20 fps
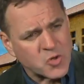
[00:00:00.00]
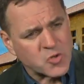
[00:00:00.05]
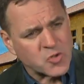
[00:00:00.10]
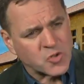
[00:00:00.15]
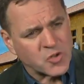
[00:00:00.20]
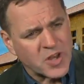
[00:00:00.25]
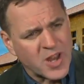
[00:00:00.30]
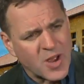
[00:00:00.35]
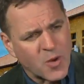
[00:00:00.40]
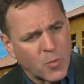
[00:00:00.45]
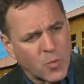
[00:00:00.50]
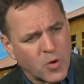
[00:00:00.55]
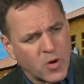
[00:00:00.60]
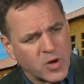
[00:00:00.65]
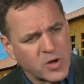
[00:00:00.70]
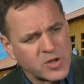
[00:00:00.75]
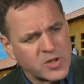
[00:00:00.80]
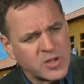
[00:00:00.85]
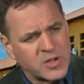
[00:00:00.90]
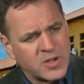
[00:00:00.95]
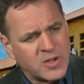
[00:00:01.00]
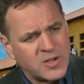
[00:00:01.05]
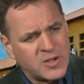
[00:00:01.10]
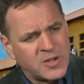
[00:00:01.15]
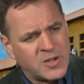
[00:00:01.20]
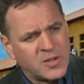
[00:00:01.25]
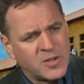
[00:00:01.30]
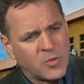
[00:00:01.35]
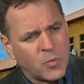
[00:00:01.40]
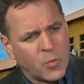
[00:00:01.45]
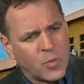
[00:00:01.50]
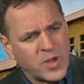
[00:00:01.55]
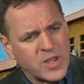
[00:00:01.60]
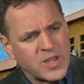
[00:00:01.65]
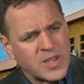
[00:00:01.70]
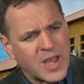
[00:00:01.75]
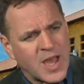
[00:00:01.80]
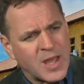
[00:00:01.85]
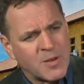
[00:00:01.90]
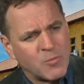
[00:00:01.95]
social network,
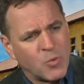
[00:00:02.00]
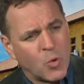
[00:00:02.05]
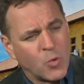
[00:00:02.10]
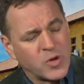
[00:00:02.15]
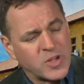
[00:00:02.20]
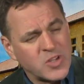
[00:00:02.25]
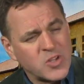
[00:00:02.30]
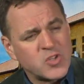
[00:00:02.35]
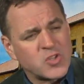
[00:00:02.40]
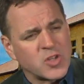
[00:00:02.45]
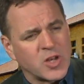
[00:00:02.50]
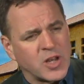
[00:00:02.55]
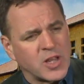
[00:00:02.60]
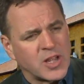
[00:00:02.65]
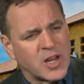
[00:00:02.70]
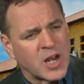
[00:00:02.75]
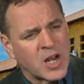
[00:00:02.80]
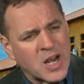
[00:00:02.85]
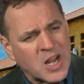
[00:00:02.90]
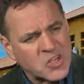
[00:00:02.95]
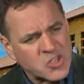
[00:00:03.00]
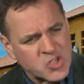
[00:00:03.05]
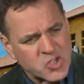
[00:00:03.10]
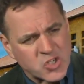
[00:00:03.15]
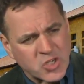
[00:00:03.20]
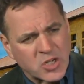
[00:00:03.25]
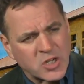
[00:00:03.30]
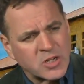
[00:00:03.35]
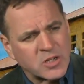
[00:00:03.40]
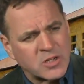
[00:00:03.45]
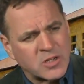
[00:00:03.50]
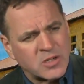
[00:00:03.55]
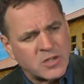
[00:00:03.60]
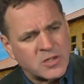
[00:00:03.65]
we can more easily cluster